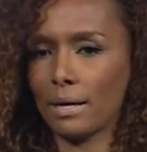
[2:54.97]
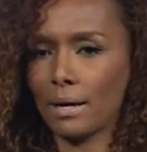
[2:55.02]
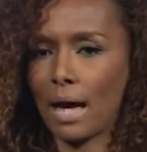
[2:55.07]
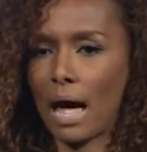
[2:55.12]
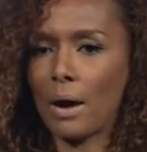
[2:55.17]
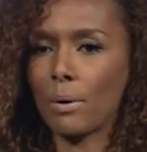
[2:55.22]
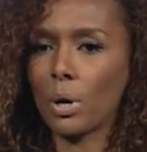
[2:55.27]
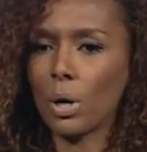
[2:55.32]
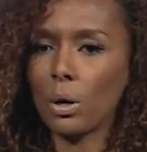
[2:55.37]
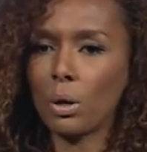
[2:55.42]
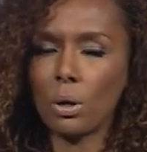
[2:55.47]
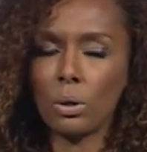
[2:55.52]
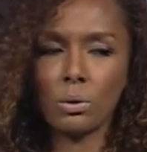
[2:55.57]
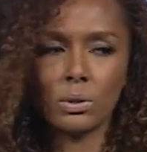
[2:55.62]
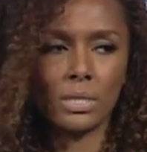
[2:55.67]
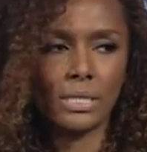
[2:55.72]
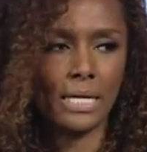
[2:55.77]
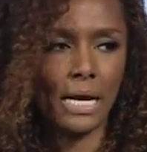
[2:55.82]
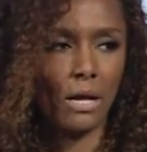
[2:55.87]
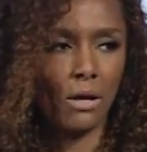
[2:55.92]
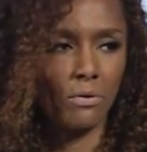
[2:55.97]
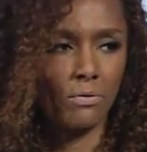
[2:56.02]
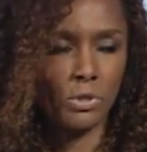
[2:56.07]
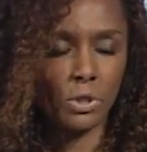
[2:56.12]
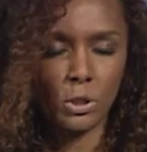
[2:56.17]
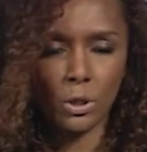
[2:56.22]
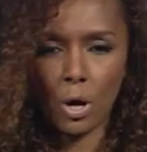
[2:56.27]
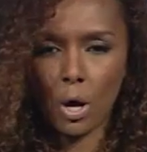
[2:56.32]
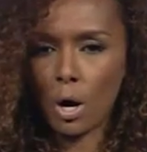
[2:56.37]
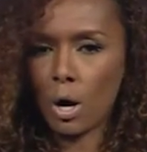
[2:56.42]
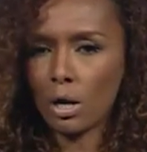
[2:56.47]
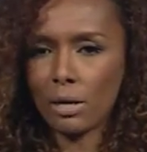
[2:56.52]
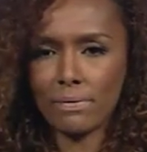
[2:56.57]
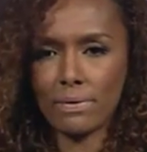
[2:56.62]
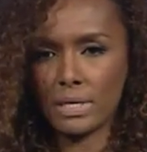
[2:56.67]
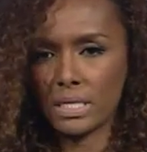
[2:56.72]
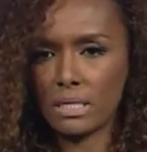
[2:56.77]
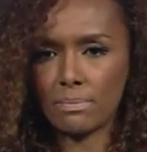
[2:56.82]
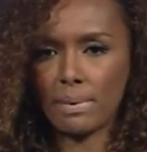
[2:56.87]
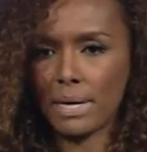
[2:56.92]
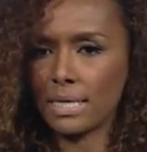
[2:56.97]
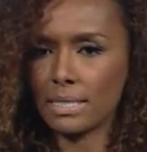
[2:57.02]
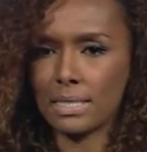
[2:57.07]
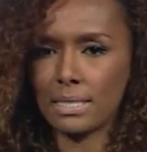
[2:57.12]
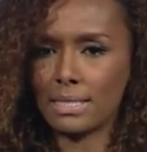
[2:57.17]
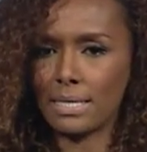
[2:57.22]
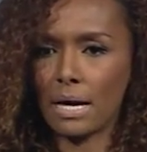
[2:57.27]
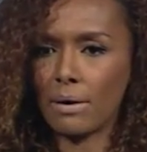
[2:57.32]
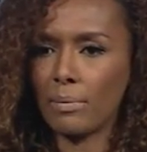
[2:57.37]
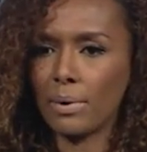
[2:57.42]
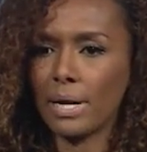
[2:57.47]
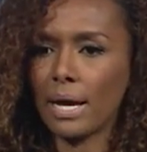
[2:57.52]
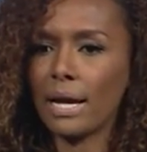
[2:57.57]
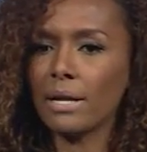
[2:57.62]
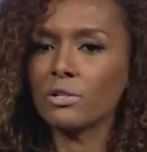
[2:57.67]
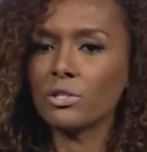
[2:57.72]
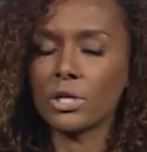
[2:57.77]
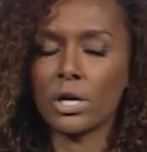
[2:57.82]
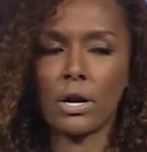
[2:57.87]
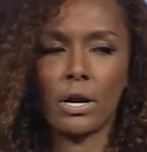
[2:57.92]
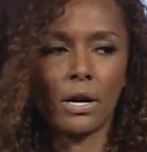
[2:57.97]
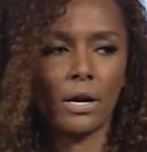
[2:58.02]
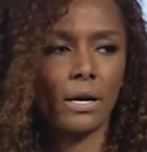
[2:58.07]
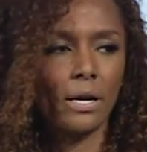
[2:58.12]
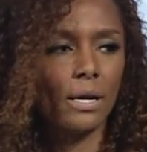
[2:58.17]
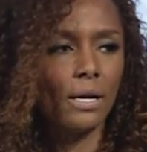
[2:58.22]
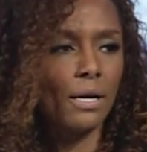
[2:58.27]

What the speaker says: our whole selves to all of the spaces that we enter.